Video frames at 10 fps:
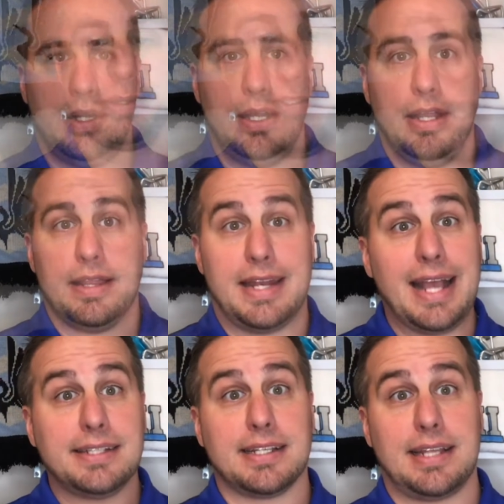So the
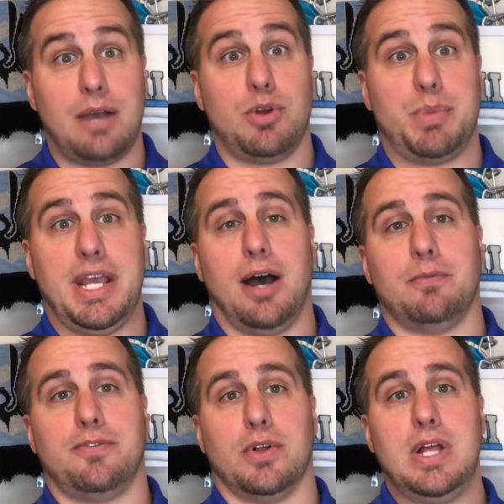next thing that would be
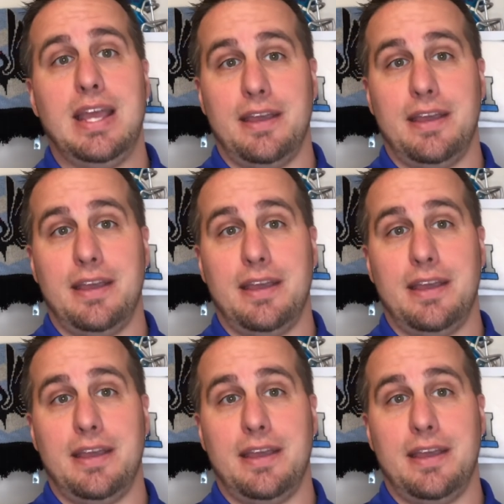helpful,